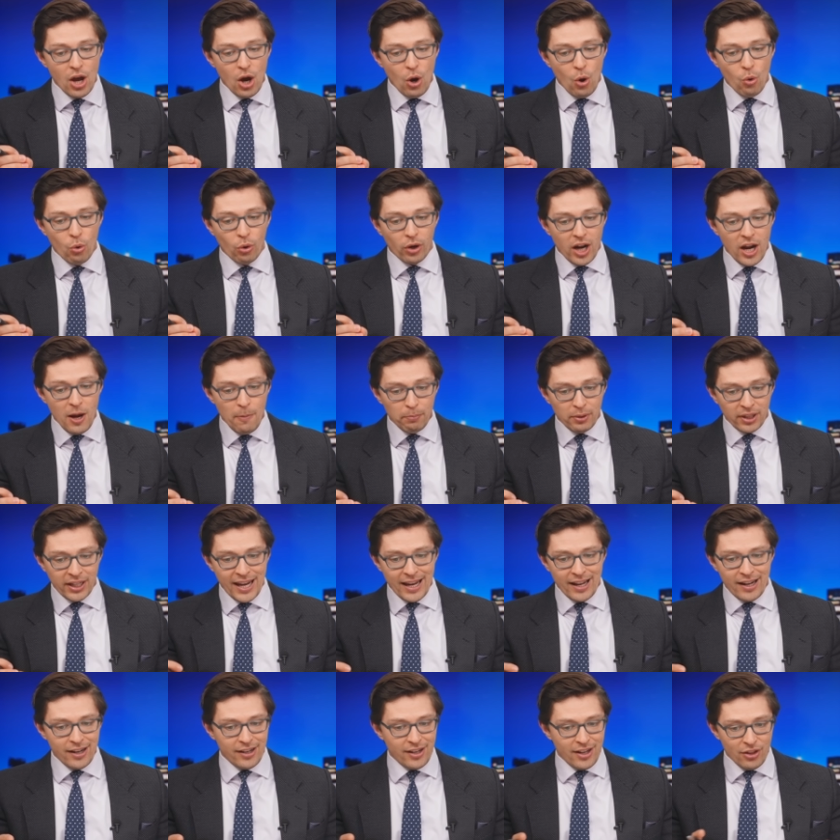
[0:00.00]
who were
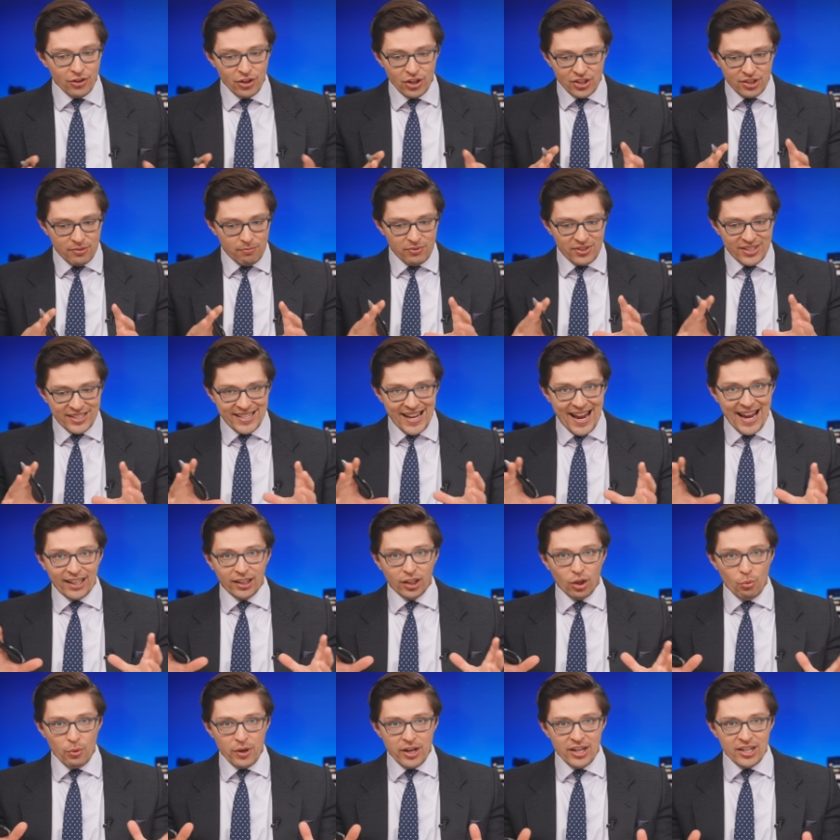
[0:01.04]
implicated in this San
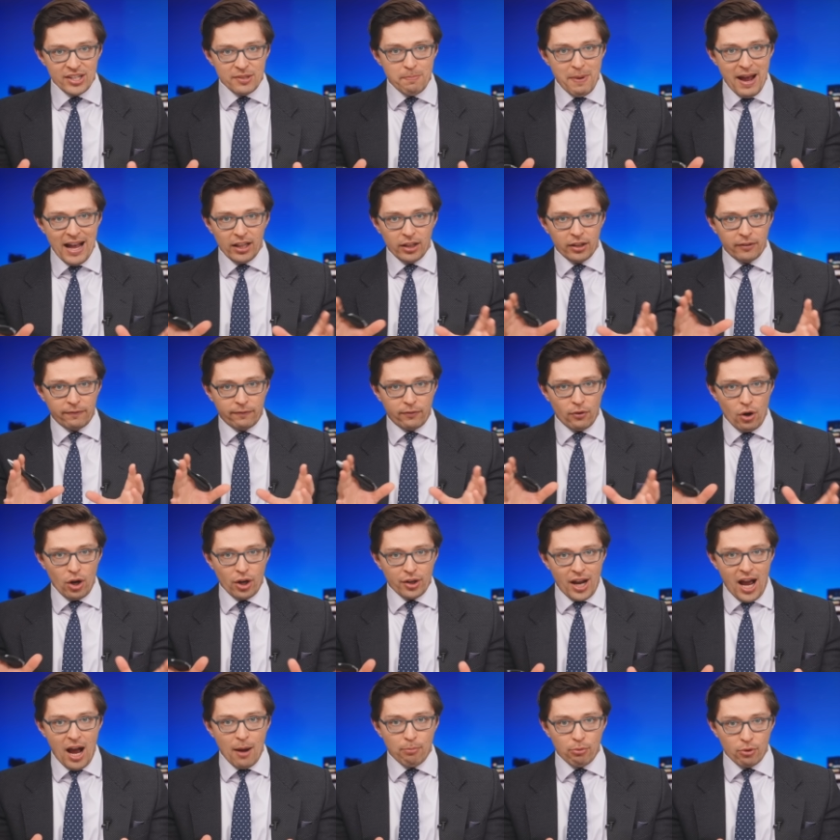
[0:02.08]
Luis ballot fraud
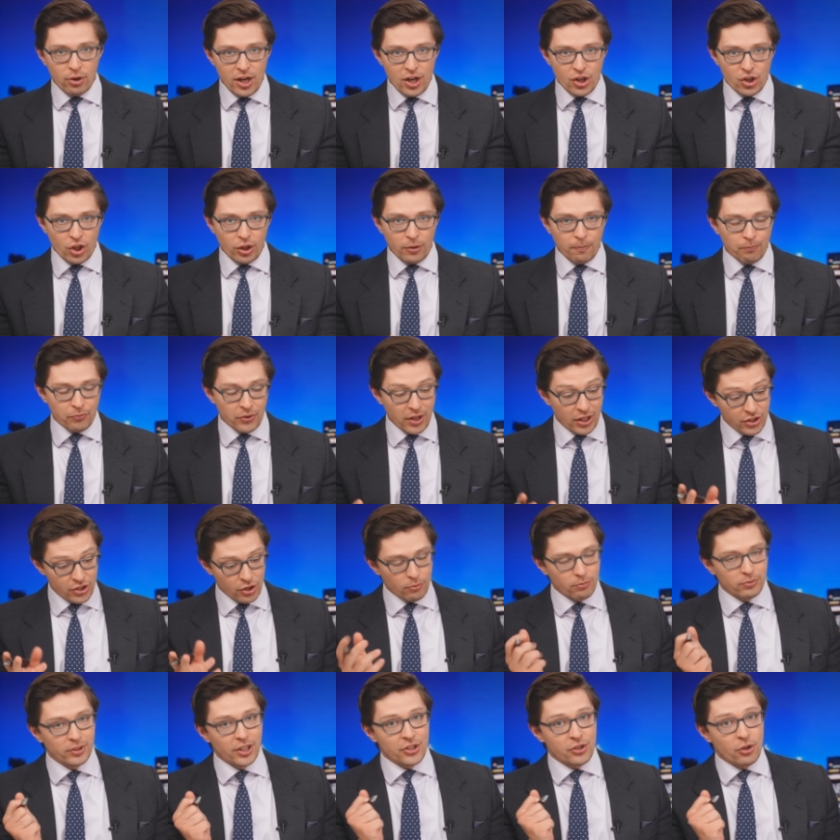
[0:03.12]
operation. And
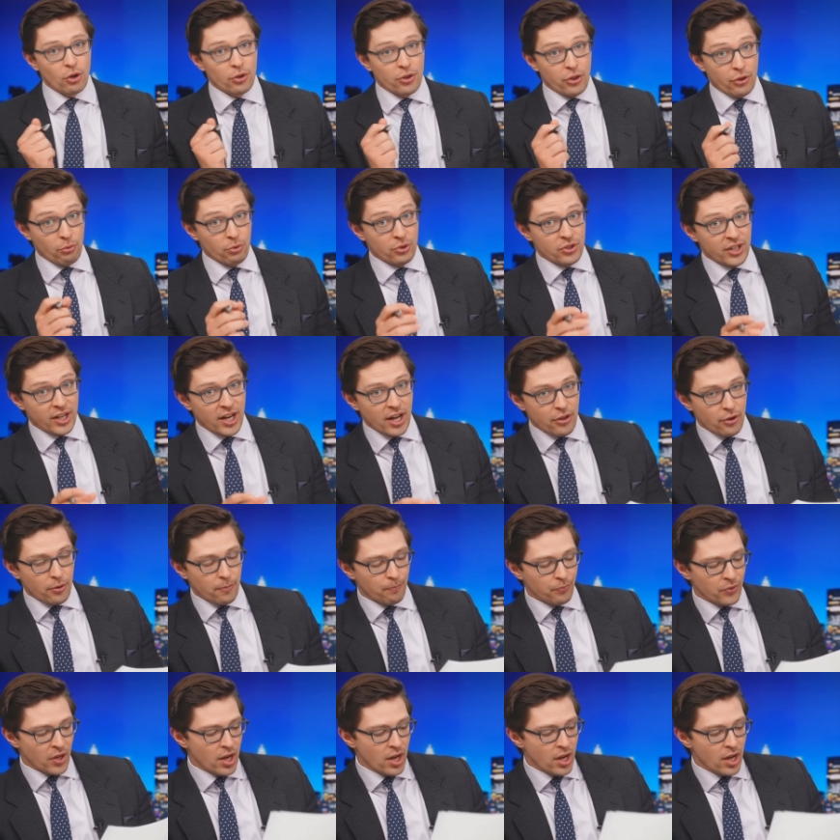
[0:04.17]
so let's go through it together.